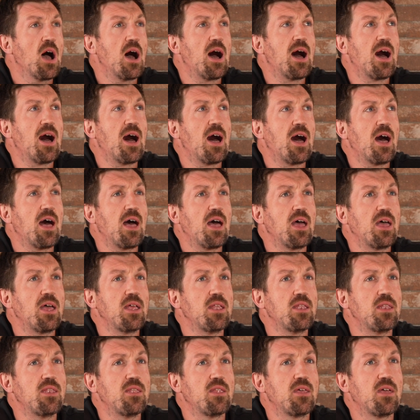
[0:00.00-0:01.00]

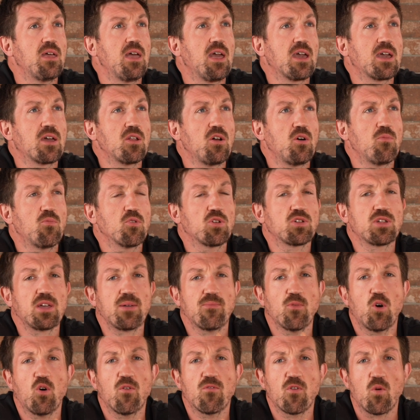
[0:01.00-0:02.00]
And it can almost
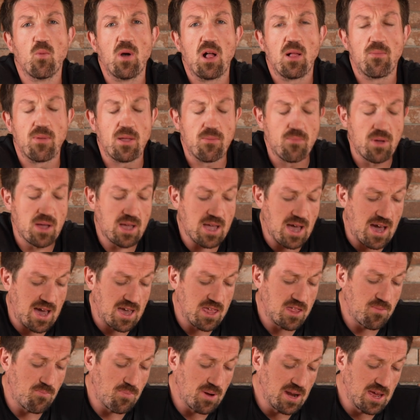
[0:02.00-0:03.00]
seem overwhelming. But
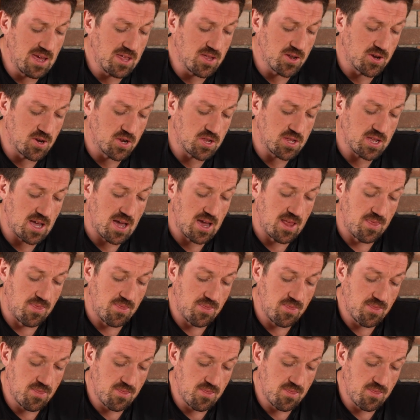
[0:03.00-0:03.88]
guys, please understand,